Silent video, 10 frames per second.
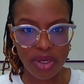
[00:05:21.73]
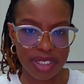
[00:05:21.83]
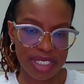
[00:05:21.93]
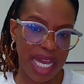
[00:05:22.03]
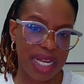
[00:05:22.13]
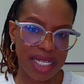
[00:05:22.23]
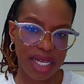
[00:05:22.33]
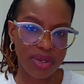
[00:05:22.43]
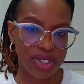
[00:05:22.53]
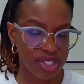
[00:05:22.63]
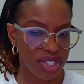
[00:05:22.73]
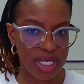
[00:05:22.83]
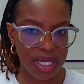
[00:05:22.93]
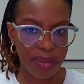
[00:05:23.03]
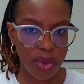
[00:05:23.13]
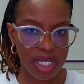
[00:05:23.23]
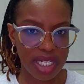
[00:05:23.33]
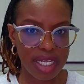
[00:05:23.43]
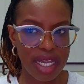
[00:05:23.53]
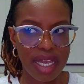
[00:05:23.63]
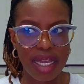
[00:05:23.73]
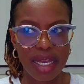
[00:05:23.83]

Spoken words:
on a Saturday or a Sunday morning,